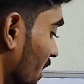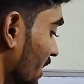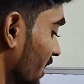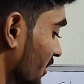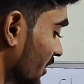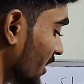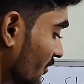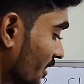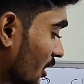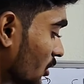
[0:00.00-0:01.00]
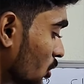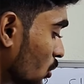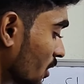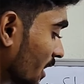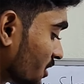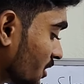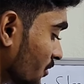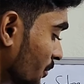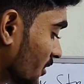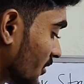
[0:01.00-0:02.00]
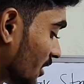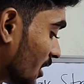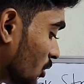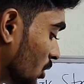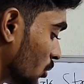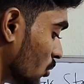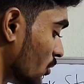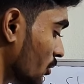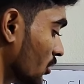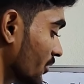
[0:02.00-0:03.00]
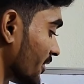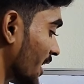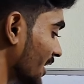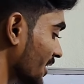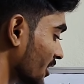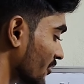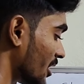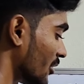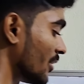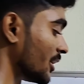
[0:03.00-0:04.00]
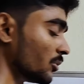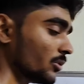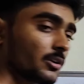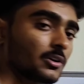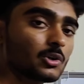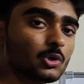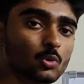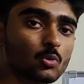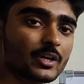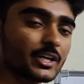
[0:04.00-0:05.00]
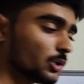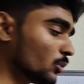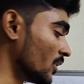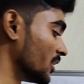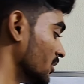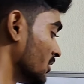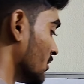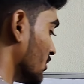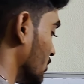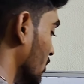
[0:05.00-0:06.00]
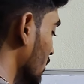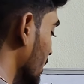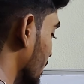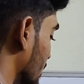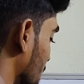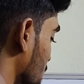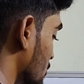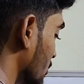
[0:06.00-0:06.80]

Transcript: 2 and layer 3 we have two connections, means we have two nodes and here we have one node, 2 into 1, so it comes